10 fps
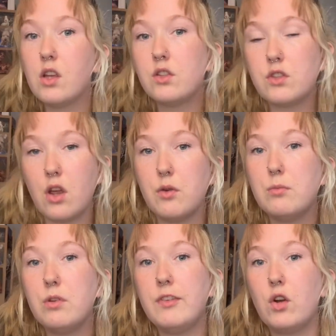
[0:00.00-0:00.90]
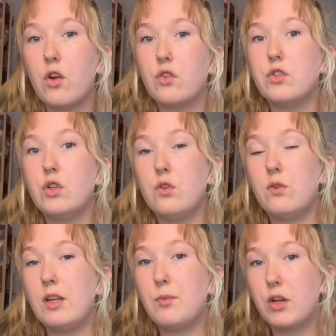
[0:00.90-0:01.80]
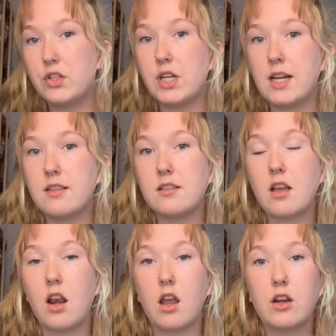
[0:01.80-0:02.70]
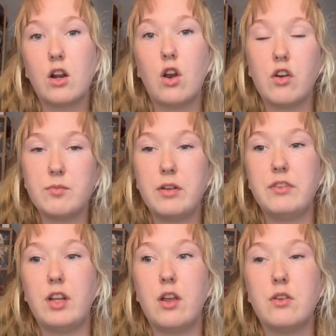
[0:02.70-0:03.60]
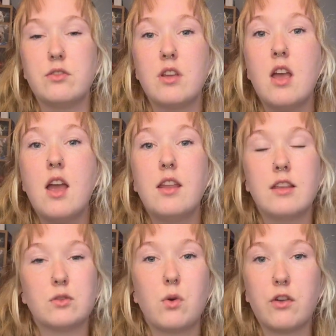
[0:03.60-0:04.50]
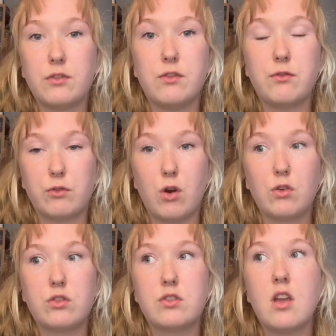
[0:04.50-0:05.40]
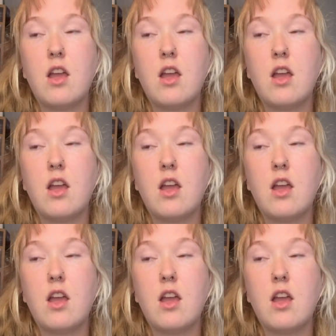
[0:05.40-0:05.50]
So moving on to the plushies, like a lot of my videos, there's quite a few frogs.